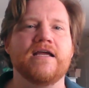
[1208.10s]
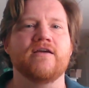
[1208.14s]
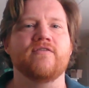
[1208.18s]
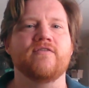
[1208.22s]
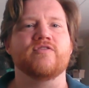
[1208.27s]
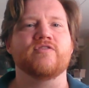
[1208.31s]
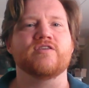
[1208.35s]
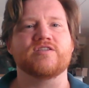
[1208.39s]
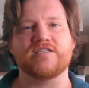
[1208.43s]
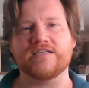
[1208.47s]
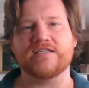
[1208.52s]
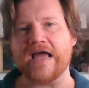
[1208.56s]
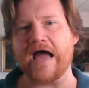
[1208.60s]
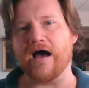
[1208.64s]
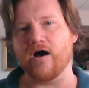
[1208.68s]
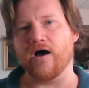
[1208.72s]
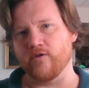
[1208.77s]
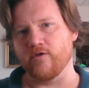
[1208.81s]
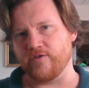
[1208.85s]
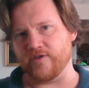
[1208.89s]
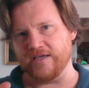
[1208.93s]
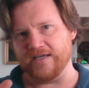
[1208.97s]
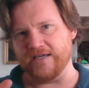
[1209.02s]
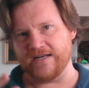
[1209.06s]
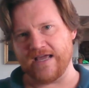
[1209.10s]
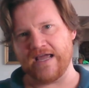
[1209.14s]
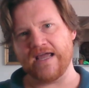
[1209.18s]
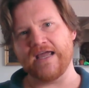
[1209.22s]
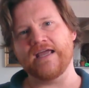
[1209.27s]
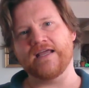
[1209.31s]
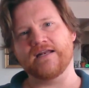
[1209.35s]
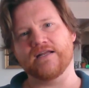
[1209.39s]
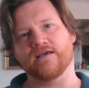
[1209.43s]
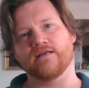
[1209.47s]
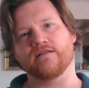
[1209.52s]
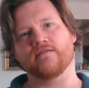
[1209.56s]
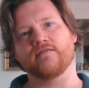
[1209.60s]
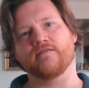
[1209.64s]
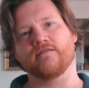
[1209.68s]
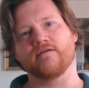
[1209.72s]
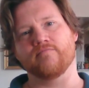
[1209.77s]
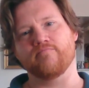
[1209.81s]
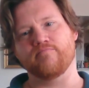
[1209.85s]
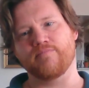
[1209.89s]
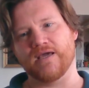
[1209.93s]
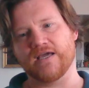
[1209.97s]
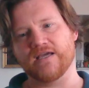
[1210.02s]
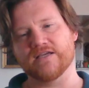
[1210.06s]
in the south, in Aden,
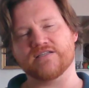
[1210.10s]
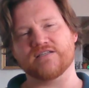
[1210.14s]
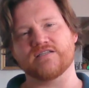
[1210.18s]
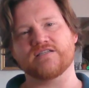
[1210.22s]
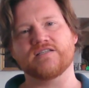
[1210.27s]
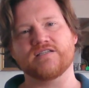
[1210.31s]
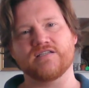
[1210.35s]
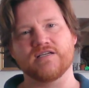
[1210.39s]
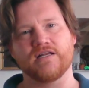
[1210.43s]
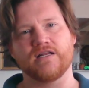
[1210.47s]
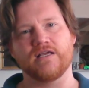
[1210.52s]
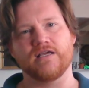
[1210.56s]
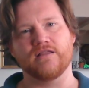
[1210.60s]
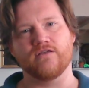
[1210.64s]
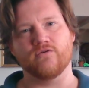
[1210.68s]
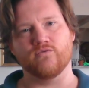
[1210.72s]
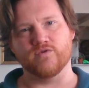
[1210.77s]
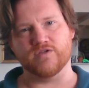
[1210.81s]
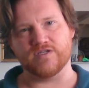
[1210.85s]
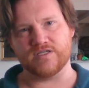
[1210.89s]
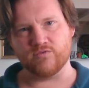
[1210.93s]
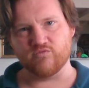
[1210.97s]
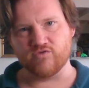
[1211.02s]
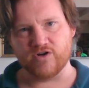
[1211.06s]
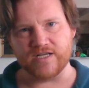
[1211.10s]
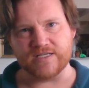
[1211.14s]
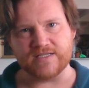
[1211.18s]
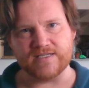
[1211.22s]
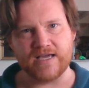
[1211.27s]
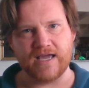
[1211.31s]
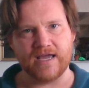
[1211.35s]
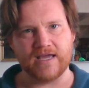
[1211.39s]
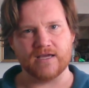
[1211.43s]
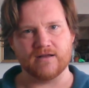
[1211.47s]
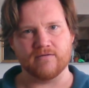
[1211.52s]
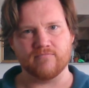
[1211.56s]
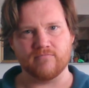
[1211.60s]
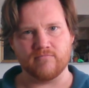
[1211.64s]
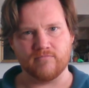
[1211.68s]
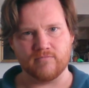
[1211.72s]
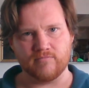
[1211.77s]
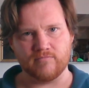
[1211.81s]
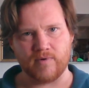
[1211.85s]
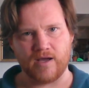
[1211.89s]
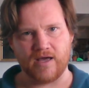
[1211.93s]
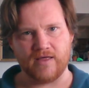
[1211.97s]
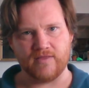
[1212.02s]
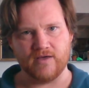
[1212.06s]
the biggest city that was
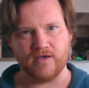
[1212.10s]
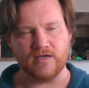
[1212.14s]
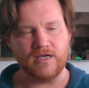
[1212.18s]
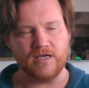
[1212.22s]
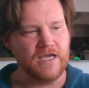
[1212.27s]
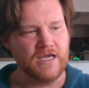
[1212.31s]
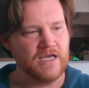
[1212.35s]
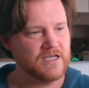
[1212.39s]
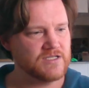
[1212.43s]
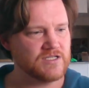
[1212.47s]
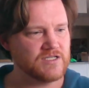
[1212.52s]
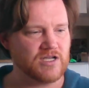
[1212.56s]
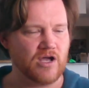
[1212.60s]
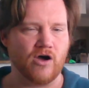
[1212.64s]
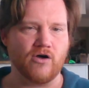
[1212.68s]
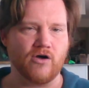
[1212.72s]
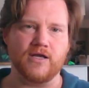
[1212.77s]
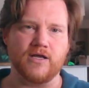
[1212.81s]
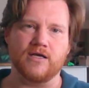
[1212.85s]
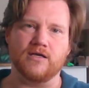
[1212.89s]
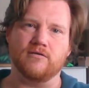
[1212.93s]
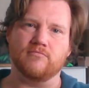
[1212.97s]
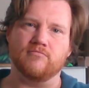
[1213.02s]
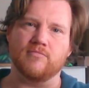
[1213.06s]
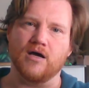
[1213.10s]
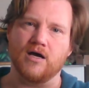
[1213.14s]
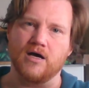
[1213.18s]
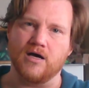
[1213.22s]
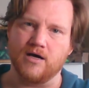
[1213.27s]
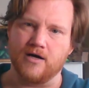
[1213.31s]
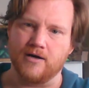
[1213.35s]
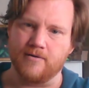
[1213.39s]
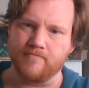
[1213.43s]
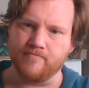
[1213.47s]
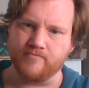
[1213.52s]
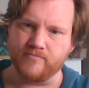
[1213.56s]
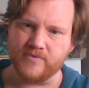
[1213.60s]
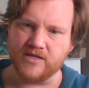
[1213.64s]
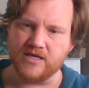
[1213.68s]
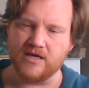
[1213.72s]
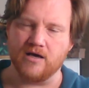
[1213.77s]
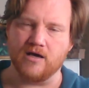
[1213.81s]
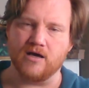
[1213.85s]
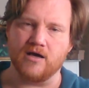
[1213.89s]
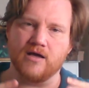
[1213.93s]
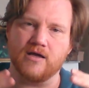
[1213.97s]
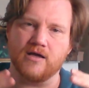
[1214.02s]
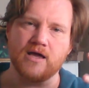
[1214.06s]
retaken by the Saudi
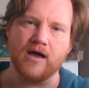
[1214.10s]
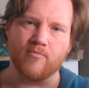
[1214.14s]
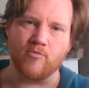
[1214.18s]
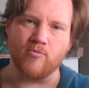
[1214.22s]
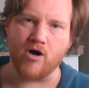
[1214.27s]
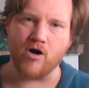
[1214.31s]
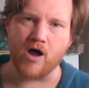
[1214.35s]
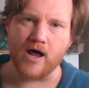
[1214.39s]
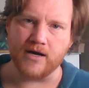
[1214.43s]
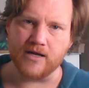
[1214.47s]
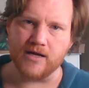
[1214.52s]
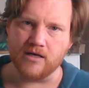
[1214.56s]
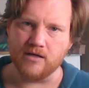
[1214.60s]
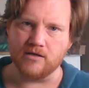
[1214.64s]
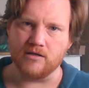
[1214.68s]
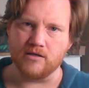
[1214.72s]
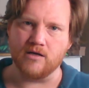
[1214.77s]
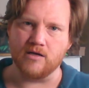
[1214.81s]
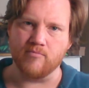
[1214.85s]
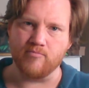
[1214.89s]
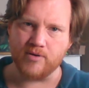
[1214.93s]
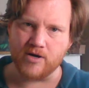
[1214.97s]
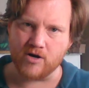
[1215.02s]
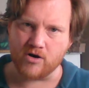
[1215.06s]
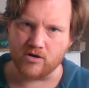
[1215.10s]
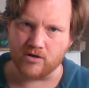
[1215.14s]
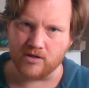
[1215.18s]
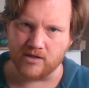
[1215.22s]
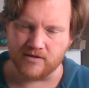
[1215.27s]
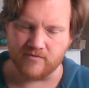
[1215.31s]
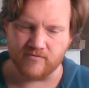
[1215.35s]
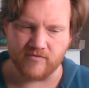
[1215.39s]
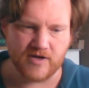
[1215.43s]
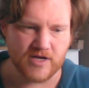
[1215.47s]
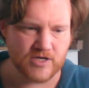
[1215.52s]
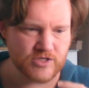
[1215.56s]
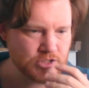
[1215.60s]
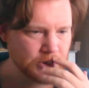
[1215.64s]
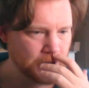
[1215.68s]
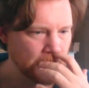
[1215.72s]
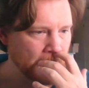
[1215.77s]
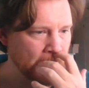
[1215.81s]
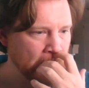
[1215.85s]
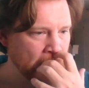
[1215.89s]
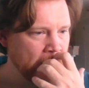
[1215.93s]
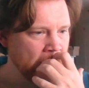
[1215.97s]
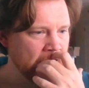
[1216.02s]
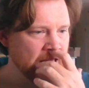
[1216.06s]
Emirati imperial
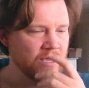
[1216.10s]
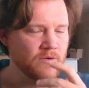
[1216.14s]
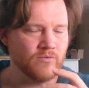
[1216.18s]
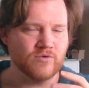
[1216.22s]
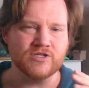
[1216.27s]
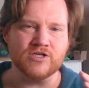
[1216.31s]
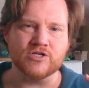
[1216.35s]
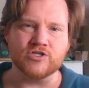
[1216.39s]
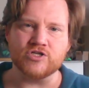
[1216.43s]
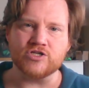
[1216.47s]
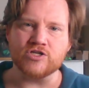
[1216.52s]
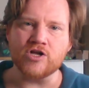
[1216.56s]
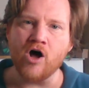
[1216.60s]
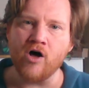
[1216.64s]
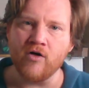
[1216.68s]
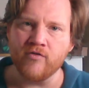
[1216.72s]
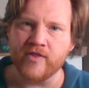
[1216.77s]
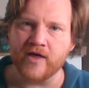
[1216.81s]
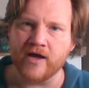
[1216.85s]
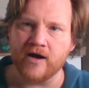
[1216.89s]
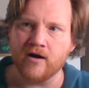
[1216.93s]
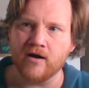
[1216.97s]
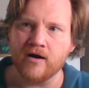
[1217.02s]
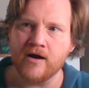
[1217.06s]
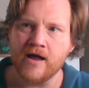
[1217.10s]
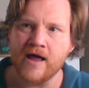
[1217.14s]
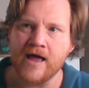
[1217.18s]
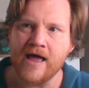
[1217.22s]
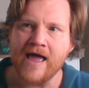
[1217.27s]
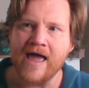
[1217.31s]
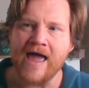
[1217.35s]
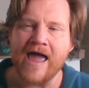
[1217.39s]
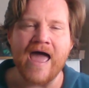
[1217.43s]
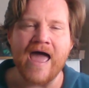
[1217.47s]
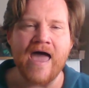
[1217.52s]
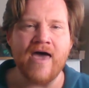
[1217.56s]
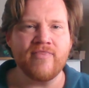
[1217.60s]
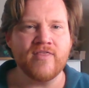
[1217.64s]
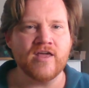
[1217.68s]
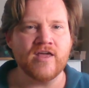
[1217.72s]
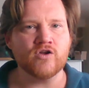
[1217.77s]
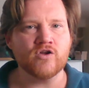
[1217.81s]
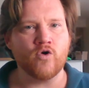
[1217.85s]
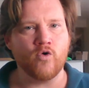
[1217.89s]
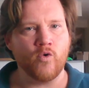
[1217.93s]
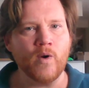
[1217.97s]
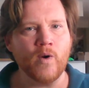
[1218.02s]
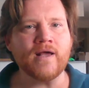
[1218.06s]
invasion, was installed there, and
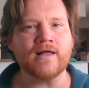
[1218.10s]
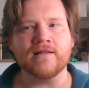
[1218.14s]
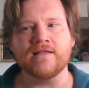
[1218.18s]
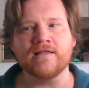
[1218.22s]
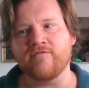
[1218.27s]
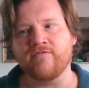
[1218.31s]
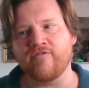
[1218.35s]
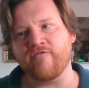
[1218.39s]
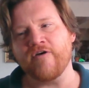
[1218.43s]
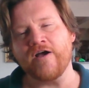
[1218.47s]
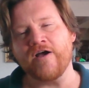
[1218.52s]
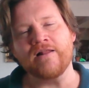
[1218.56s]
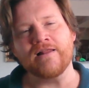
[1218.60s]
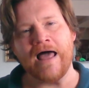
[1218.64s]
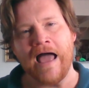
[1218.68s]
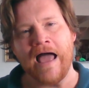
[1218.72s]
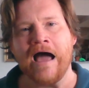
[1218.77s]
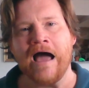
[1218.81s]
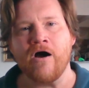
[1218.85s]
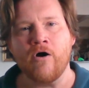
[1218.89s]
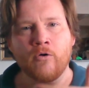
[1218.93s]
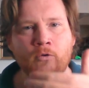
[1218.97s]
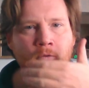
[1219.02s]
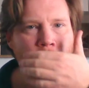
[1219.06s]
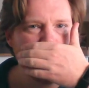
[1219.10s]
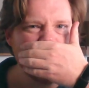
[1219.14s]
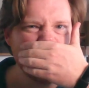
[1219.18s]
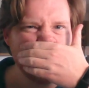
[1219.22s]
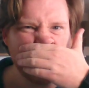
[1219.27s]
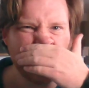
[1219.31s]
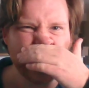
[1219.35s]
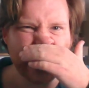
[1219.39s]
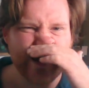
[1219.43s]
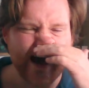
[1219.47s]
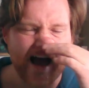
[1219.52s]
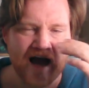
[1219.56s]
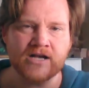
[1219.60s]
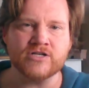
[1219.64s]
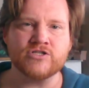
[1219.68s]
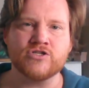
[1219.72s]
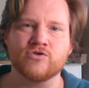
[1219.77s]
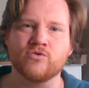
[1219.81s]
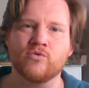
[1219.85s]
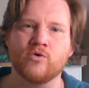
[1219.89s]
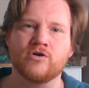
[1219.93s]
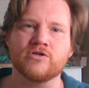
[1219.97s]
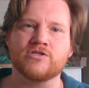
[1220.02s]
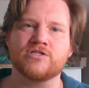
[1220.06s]
then quickly fell out with the
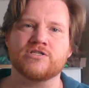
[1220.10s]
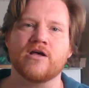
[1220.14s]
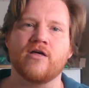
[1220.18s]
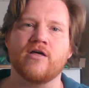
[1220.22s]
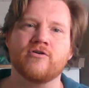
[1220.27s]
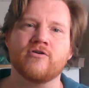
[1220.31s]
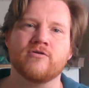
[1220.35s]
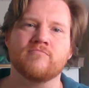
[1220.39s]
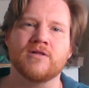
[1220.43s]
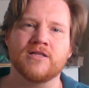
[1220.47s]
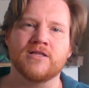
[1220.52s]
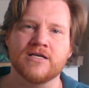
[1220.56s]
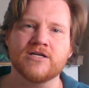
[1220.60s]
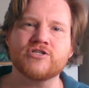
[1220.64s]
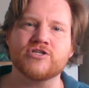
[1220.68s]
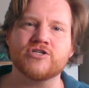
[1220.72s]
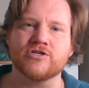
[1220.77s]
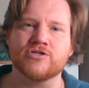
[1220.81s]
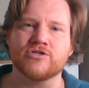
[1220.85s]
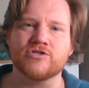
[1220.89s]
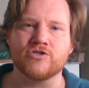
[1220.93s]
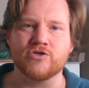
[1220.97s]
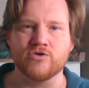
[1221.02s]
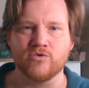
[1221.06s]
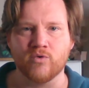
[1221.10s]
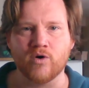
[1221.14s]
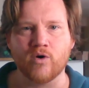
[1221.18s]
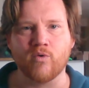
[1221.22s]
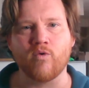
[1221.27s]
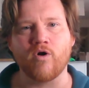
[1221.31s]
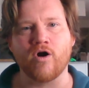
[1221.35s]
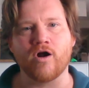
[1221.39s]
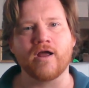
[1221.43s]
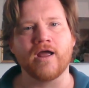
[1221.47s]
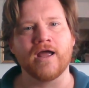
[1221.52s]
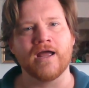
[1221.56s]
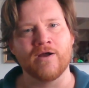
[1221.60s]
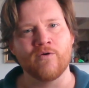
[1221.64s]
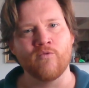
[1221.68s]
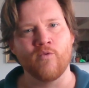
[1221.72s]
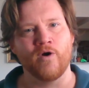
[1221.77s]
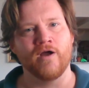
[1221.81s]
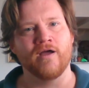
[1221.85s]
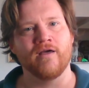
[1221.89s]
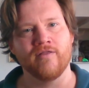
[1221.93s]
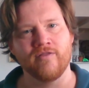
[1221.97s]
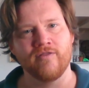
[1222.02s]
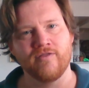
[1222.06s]
actual southern militias who were working
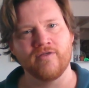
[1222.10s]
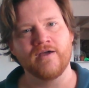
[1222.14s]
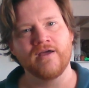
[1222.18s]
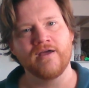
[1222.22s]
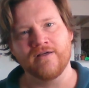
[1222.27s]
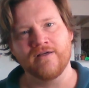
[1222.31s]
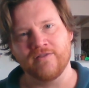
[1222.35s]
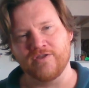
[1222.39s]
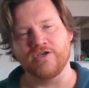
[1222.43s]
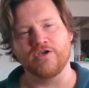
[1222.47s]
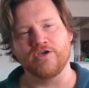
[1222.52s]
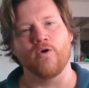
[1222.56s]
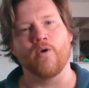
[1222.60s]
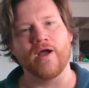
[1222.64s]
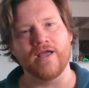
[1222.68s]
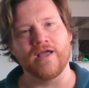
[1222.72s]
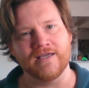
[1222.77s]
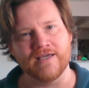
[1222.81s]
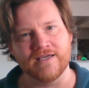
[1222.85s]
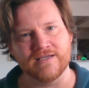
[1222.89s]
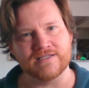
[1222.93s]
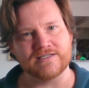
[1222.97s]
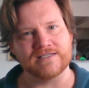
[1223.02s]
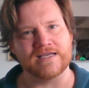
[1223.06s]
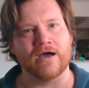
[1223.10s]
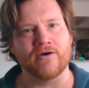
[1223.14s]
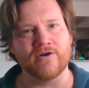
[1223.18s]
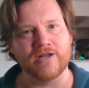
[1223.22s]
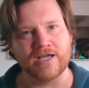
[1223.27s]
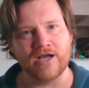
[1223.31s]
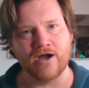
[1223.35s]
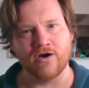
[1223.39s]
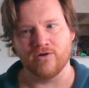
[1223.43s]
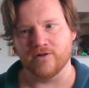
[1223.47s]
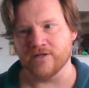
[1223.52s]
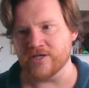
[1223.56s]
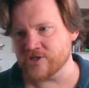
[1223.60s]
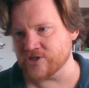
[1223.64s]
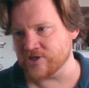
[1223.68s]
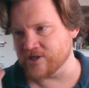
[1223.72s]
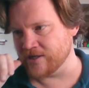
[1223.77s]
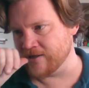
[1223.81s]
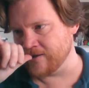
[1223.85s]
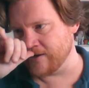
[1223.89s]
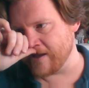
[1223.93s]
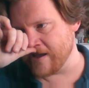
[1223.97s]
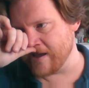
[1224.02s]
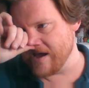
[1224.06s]
with the UAE-Saudi
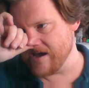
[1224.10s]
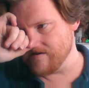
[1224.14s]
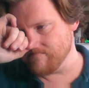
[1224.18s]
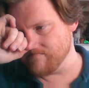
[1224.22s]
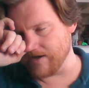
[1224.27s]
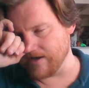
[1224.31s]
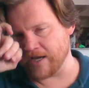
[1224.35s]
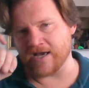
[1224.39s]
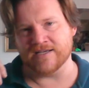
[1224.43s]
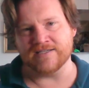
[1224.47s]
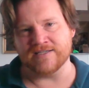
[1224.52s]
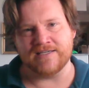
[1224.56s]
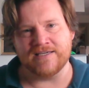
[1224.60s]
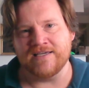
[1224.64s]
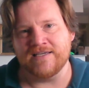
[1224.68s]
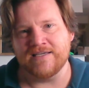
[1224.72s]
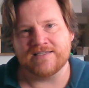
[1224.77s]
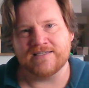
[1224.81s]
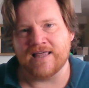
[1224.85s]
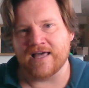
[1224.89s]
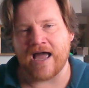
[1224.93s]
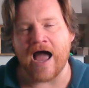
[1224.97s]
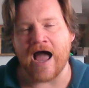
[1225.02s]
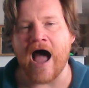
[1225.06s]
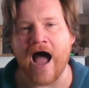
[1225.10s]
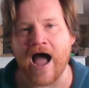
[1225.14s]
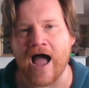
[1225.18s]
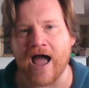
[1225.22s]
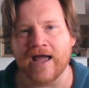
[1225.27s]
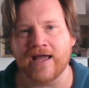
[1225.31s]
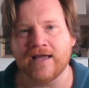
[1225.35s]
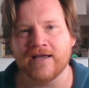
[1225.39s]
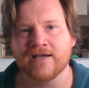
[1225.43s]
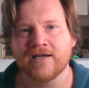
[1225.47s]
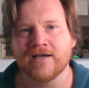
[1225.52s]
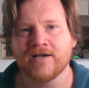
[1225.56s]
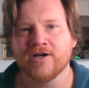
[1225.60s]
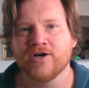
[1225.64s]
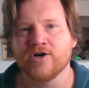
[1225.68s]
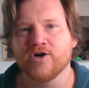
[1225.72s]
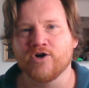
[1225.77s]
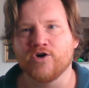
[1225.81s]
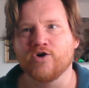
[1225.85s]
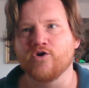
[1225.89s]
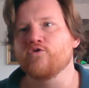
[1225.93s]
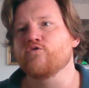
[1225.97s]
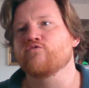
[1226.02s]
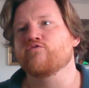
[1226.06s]
coalition, because he's the guy
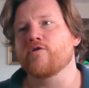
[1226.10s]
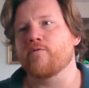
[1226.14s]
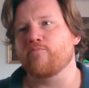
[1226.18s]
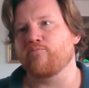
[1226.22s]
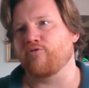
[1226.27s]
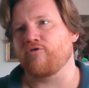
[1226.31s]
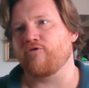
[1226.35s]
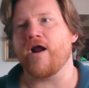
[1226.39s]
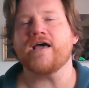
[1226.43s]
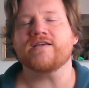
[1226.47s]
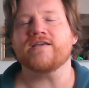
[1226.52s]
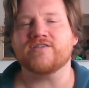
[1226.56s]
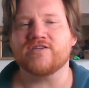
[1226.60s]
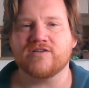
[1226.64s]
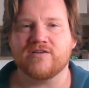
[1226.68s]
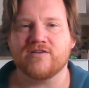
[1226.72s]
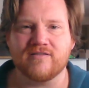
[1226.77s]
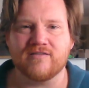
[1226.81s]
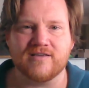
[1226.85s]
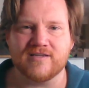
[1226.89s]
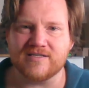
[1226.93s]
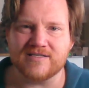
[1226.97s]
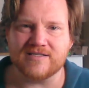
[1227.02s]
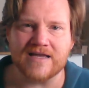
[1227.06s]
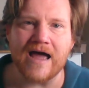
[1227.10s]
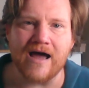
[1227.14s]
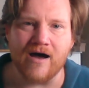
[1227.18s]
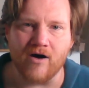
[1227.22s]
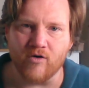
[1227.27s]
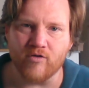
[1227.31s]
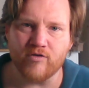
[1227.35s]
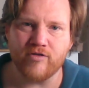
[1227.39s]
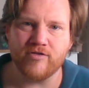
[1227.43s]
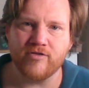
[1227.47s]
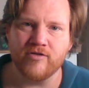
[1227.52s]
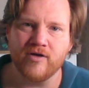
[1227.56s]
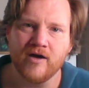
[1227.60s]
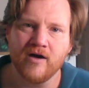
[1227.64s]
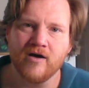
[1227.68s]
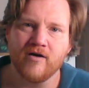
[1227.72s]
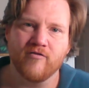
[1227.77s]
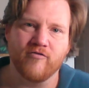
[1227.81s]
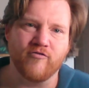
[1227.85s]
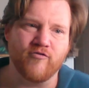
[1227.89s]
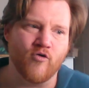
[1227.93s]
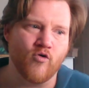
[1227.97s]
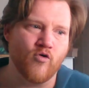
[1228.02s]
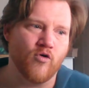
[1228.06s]
who repressed the south
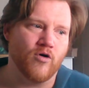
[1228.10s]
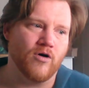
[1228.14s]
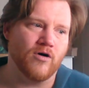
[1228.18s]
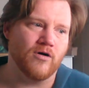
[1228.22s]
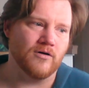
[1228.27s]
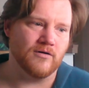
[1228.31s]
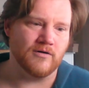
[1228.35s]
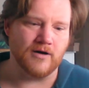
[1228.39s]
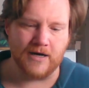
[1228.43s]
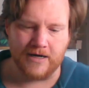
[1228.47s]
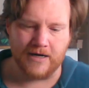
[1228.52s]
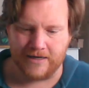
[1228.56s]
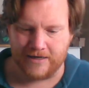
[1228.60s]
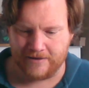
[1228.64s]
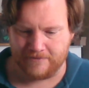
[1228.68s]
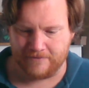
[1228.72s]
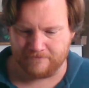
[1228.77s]
for